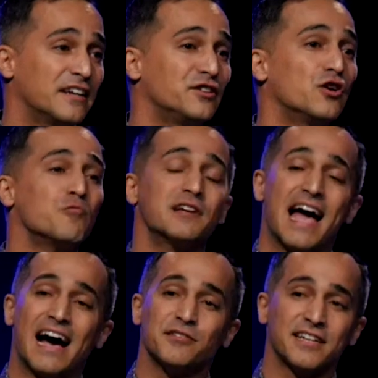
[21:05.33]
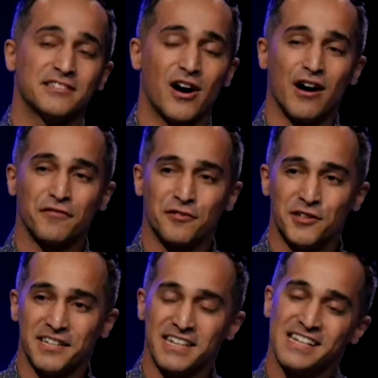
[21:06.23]
no one else has
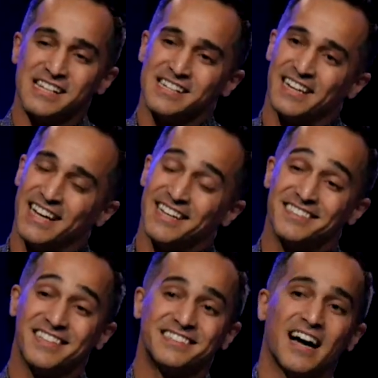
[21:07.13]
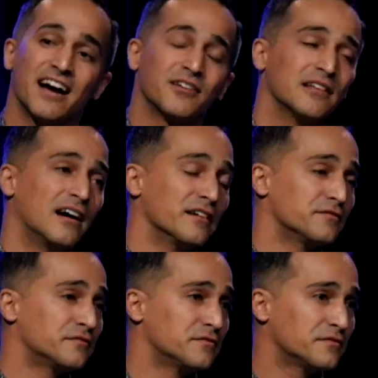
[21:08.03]
offered in his entire
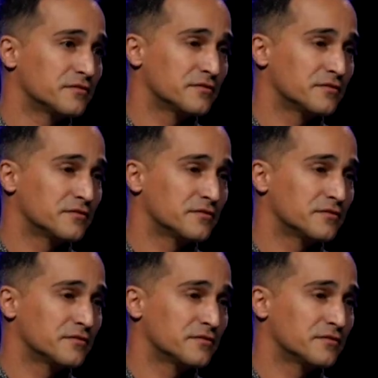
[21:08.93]
life.